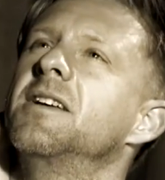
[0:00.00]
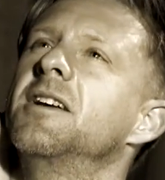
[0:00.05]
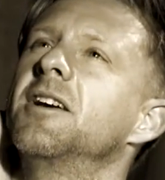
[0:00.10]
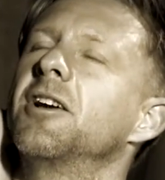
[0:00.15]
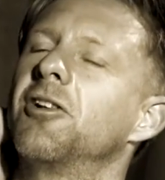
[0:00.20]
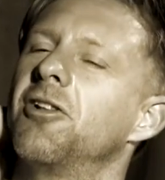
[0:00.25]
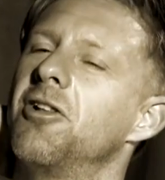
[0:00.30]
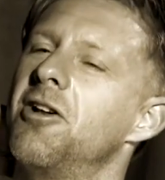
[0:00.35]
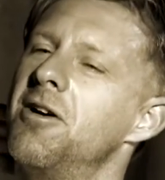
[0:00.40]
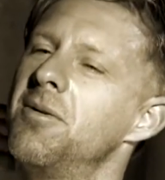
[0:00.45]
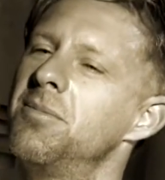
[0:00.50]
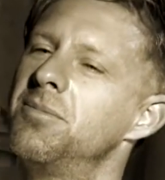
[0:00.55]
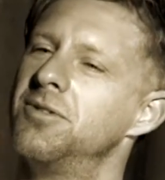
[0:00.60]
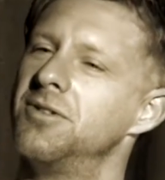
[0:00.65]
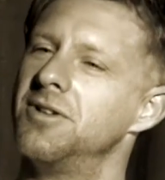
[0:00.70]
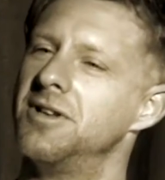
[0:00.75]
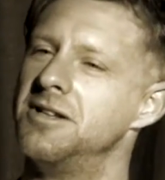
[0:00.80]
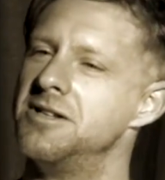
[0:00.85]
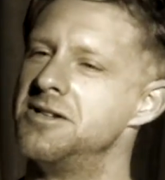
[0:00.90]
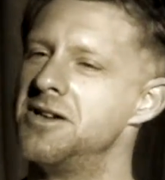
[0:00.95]
clubs
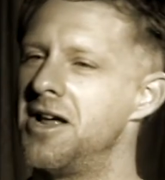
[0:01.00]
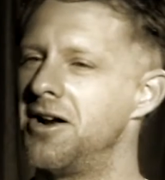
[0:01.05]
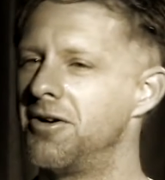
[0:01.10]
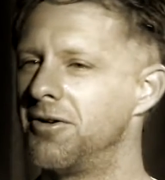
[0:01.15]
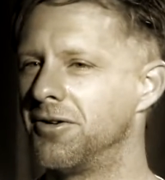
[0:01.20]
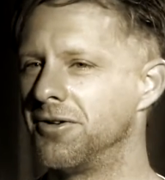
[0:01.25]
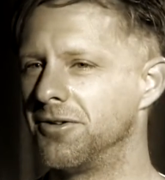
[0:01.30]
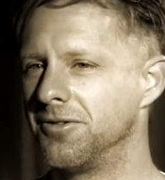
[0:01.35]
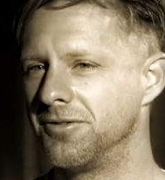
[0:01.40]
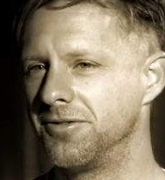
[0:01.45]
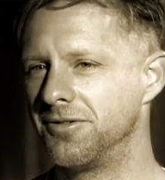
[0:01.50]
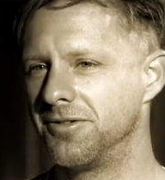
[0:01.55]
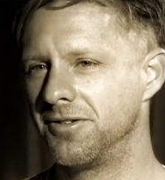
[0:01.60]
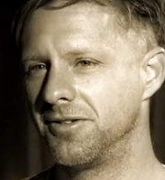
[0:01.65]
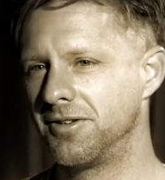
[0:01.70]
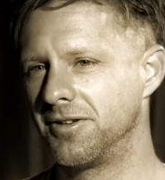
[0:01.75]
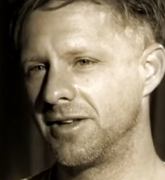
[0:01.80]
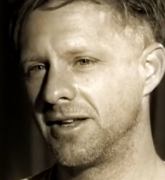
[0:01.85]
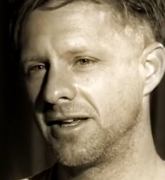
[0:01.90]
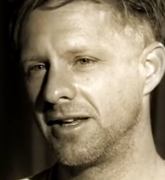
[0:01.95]
in general,
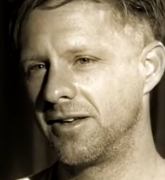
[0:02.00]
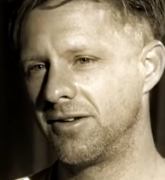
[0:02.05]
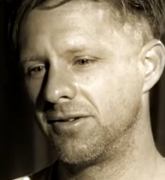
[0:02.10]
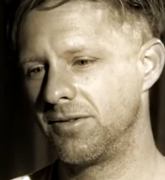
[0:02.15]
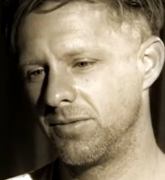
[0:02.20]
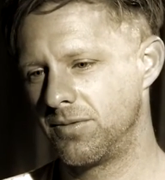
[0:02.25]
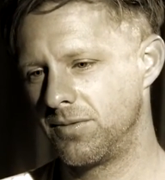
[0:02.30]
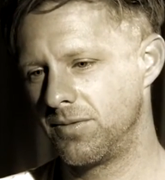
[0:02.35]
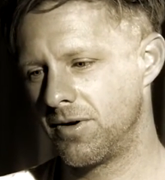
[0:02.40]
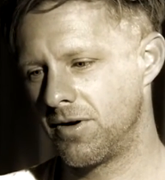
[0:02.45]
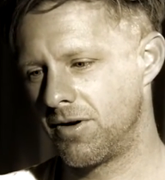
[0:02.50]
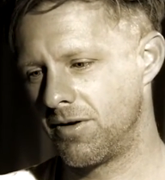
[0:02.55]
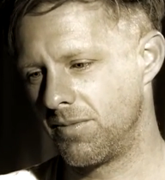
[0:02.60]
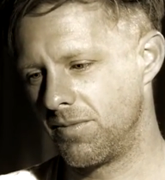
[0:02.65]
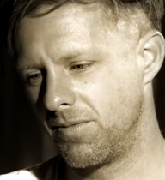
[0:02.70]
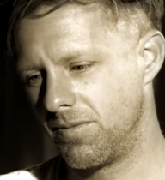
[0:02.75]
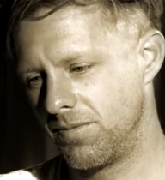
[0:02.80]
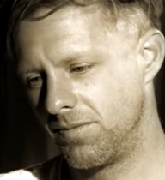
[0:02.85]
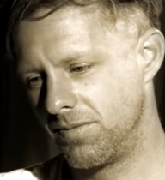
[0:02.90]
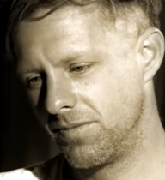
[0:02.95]
like
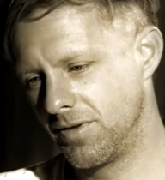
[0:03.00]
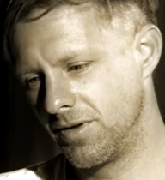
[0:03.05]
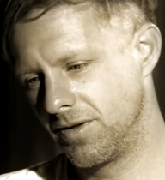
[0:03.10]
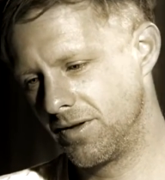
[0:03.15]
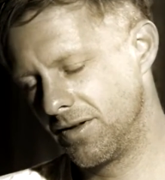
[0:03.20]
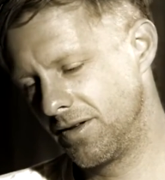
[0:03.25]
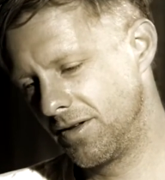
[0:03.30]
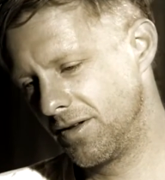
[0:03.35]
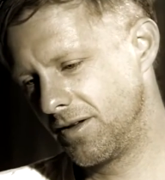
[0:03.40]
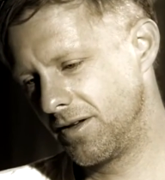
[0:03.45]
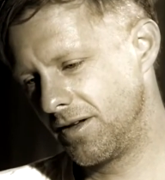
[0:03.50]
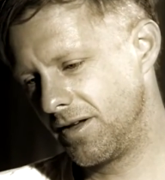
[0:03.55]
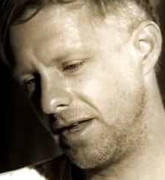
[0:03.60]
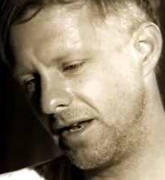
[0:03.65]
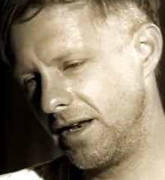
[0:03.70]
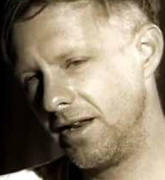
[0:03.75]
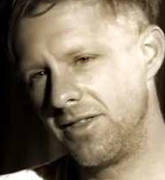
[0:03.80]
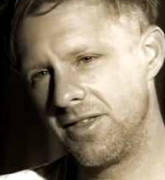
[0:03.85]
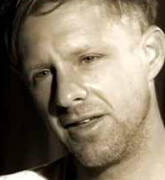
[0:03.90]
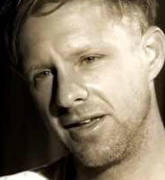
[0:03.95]

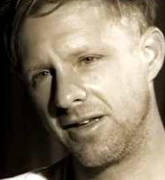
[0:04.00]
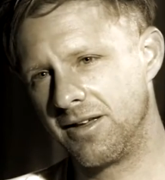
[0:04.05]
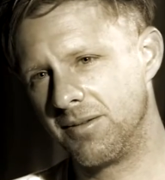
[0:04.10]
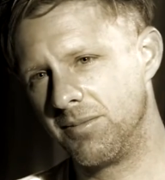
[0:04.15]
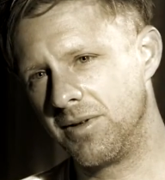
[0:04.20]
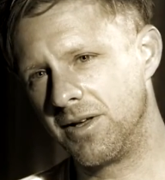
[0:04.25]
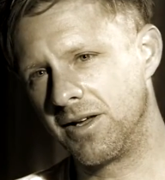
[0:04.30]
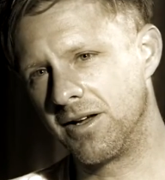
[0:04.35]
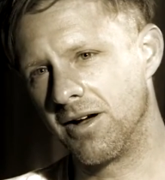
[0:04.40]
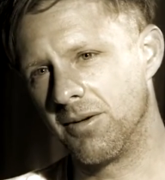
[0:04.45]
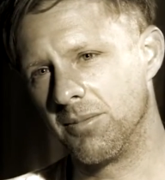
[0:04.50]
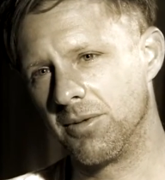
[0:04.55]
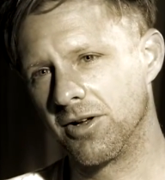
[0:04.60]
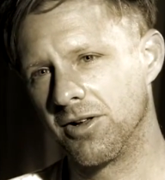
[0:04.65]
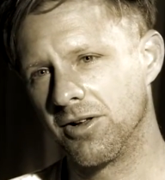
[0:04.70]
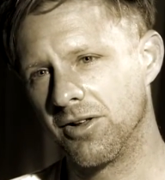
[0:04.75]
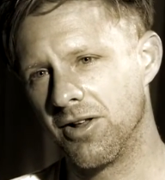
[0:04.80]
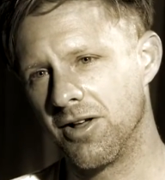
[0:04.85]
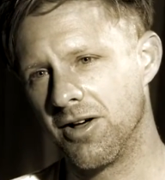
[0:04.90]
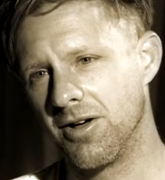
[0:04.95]
anything can become a
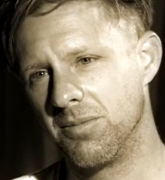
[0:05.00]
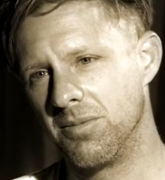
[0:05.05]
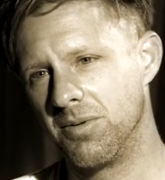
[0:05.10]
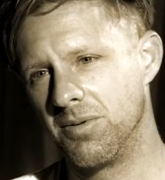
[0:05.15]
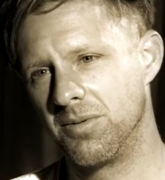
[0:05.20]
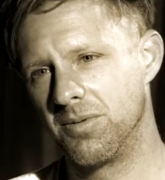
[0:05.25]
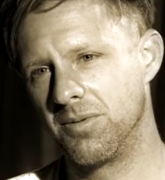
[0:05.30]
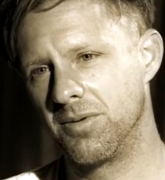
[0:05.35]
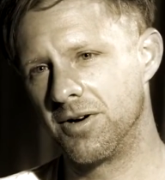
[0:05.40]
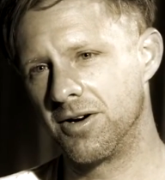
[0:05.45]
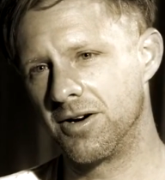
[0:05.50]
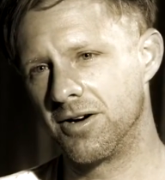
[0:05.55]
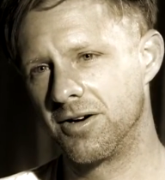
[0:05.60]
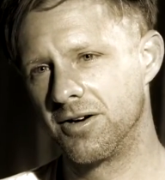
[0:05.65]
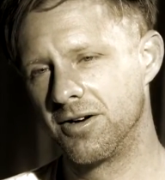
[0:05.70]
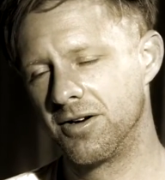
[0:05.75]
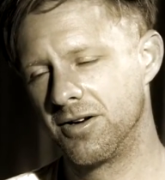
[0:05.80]
club where